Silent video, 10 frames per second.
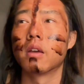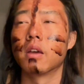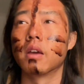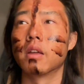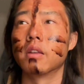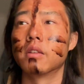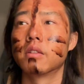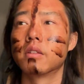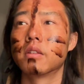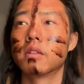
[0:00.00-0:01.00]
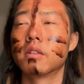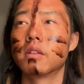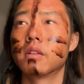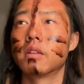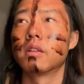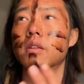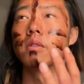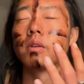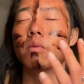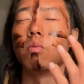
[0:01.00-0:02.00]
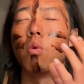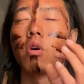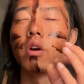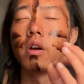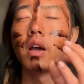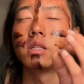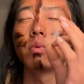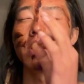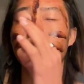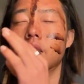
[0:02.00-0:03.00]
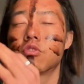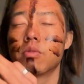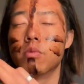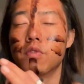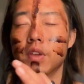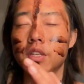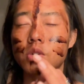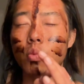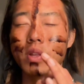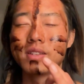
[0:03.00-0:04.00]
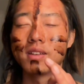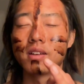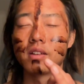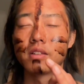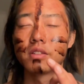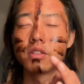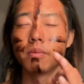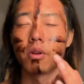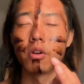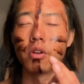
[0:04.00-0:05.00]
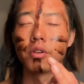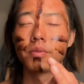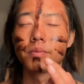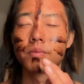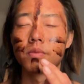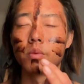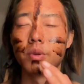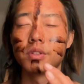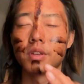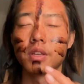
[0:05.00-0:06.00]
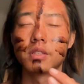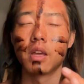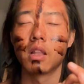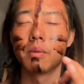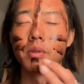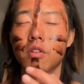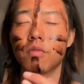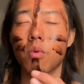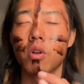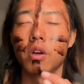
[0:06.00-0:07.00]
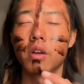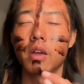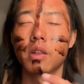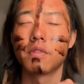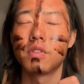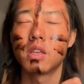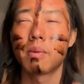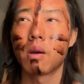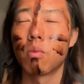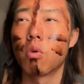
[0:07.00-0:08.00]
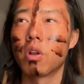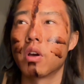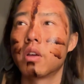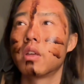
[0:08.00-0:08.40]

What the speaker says: And like water, as we are literally moving into winter tomorrow, winter is the element of water. And if you think about water,